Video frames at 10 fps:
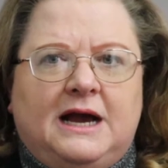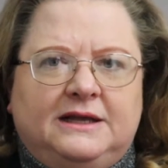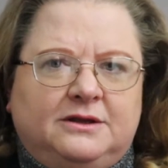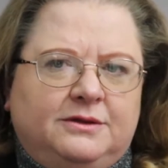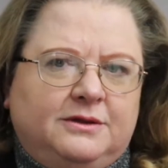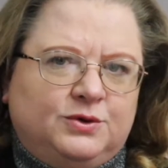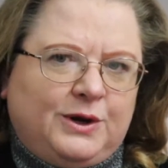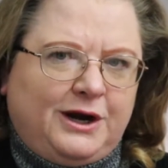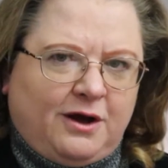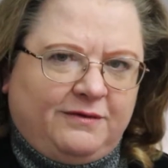I thought the
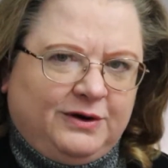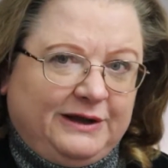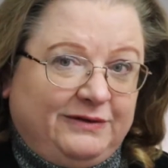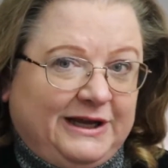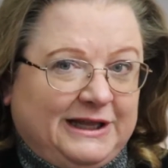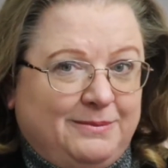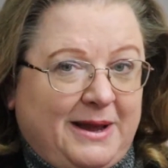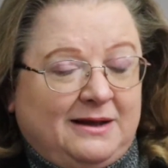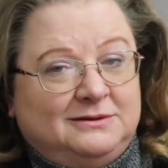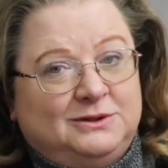trade-off for living in the
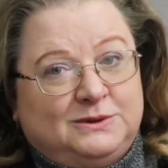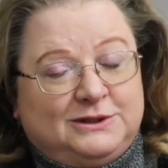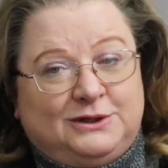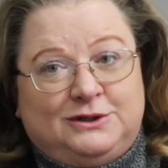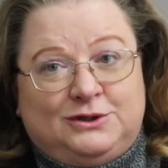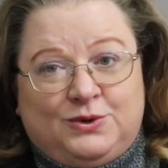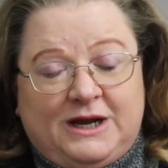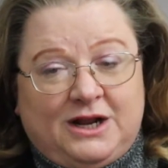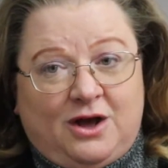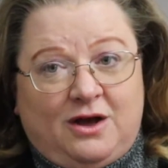mountains was a good
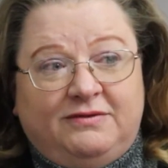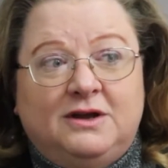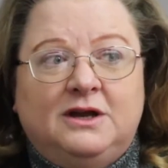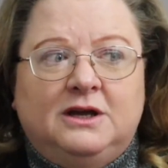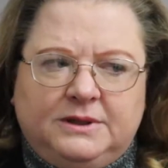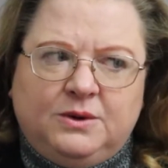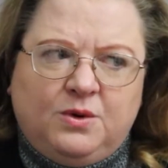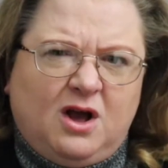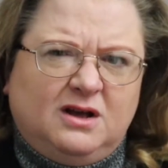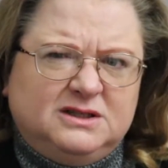trade-off, but there
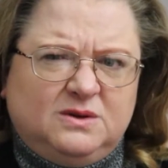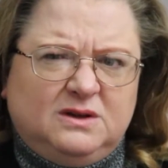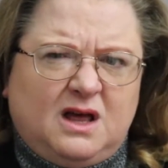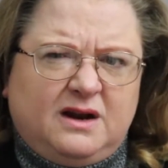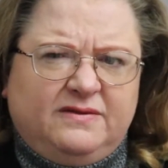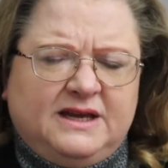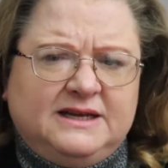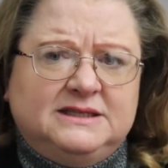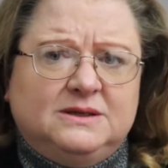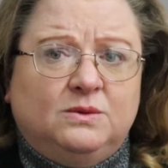were also a lot of
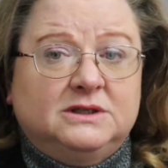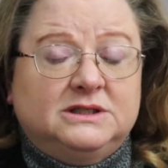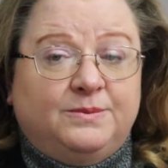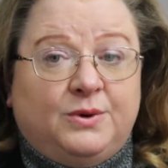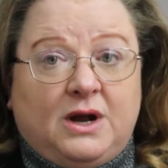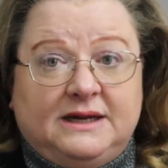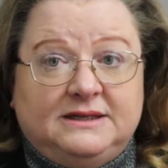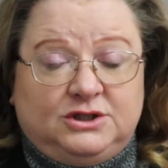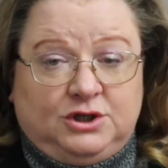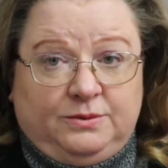things that were a
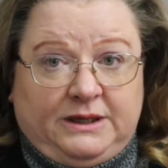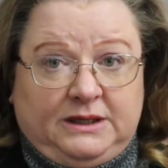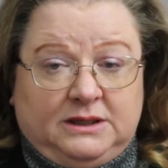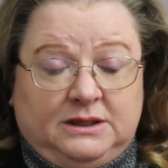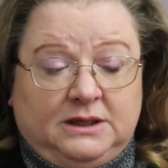surprise to me.